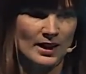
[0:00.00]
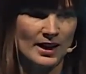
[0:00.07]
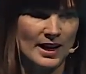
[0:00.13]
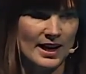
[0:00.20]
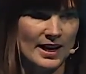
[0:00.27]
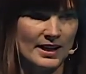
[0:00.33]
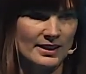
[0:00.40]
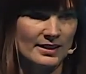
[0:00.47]

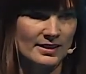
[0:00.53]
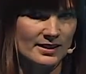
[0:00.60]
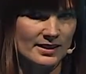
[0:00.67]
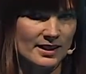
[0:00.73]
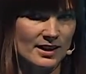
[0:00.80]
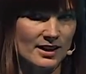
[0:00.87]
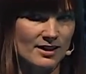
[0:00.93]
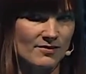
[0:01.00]
And
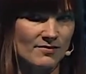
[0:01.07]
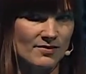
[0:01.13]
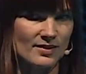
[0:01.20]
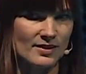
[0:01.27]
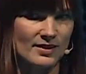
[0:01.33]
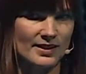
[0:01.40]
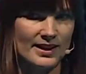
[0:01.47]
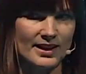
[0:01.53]
uh,
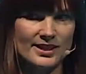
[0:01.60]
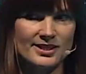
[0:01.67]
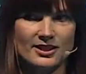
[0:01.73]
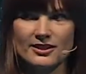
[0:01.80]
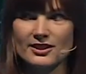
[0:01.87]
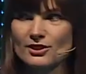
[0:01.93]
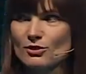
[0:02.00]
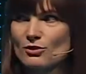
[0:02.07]
then I
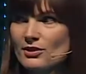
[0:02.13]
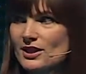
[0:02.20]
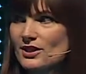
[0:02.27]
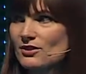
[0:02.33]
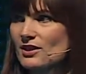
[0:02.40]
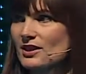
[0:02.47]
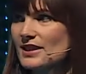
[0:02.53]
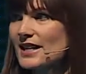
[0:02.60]
started to look
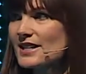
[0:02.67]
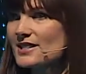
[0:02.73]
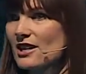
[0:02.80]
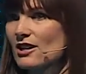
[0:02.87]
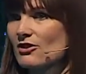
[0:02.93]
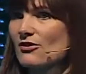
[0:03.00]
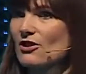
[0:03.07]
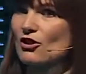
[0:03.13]
into the
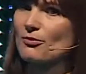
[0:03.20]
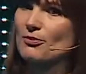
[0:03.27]
data for our